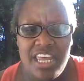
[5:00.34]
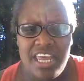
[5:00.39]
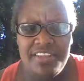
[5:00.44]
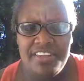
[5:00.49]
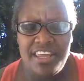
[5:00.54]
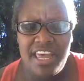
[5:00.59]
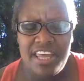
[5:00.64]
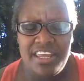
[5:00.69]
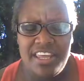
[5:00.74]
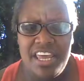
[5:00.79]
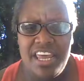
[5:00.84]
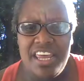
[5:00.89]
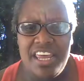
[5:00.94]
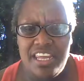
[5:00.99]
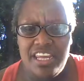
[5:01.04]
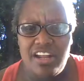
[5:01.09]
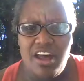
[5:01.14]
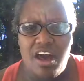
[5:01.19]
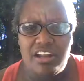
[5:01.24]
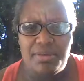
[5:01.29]
it
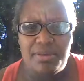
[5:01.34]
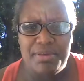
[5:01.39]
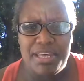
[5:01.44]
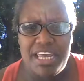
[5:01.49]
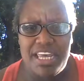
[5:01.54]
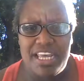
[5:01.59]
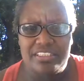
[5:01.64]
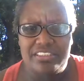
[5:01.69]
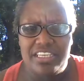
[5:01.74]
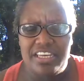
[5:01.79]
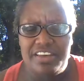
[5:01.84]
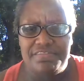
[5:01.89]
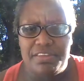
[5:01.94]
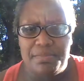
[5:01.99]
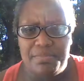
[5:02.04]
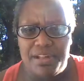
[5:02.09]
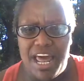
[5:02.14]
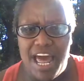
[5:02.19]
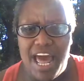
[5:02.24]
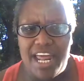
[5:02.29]
it it all depends if
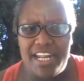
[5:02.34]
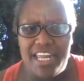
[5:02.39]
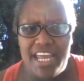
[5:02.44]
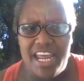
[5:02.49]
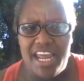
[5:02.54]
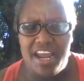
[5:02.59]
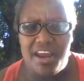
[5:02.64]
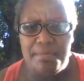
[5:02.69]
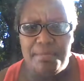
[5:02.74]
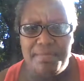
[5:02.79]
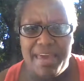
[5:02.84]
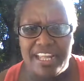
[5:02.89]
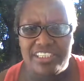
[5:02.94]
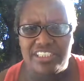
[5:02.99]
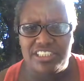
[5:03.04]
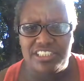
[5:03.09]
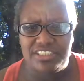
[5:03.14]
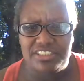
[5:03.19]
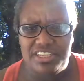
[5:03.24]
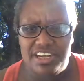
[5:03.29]
the blonde hair
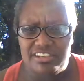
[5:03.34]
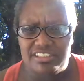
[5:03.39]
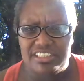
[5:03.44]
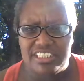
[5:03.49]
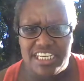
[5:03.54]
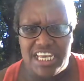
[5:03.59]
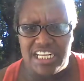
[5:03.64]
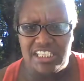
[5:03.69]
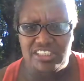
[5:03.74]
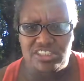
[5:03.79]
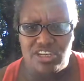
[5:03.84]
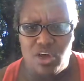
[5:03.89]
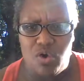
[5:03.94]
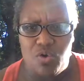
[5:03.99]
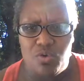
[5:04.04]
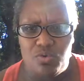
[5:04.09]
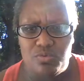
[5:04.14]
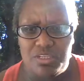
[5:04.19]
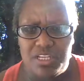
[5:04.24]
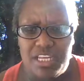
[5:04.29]
matches their skin
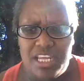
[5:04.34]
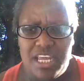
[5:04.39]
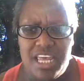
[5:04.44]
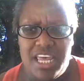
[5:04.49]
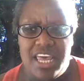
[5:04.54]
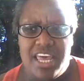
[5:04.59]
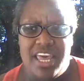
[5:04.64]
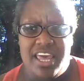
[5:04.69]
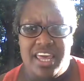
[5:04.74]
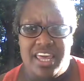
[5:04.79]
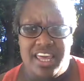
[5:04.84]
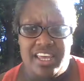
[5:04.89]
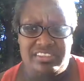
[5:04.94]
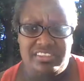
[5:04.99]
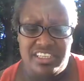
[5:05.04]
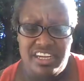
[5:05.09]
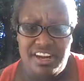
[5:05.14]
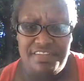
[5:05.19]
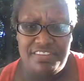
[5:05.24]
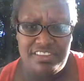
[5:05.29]
tone.
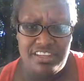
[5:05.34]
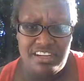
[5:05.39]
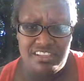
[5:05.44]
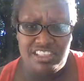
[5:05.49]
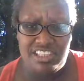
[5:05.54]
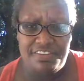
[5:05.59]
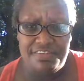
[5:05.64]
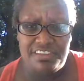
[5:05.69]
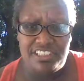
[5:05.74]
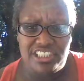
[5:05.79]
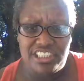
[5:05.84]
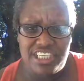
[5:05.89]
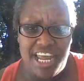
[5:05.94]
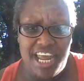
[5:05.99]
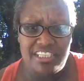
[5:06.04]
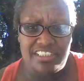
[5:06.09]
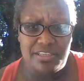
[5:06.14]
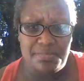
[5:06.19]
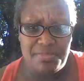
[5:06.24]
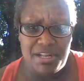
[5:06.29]
It's different. There's different
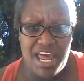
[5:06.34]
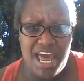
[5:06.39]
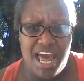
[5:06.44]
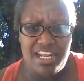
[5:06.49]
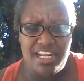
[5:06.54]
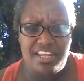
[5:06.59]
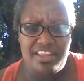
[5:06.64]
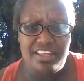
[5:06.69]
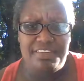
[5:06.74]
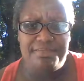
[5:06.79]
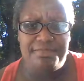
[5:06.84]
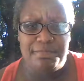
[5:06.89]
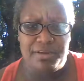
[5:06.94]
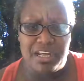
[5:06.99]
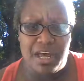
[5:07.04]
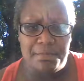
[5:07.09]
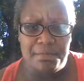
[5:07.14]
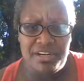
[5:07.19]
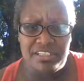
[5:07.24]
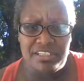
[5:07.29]
shades of blonde, and if
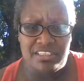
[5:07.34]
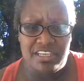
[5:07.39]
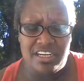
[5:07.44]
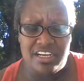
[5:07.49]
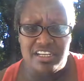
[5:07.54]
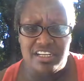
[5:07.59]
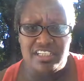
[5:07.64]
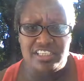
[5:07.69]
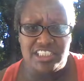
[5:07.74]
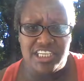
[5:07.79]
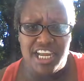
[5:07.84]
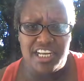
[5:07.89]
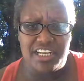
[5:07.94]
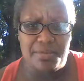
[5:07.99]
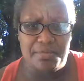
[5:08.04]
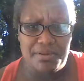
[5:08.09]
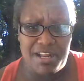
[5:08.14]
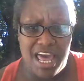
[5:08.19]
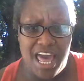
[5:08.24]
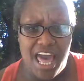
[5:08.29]
a particular shade
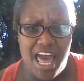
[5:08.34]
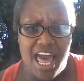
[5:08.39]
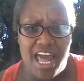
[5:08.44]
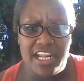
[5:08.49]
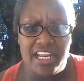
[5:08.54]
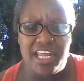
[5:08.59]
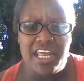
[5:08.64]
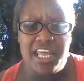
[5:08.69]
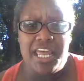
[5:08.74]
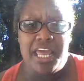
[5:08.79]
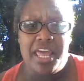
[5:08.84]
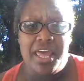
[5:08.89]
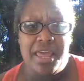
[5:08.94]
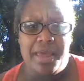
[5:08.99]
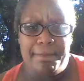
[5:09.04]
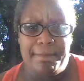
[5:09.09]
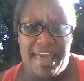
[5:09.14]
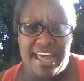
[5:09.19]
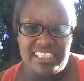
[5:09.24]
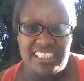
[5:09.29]
of blonde
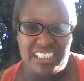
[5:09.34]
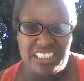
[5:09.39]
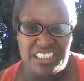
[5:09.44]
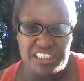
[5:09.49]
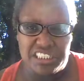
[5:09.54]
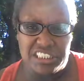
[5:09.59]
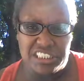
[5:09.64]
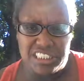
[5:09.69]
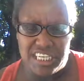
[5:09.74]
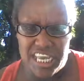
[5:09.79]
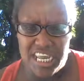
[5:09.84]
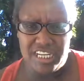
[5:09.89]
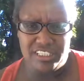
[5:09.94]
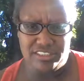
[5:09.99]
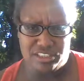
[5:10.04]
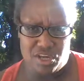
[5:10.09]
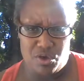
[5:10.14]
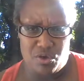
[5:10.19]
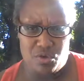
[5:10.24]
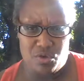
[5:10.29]
matches the skin
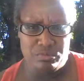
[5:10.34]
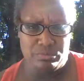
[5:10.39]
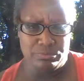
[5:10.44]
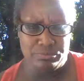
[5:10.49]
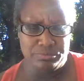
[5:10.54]
tone,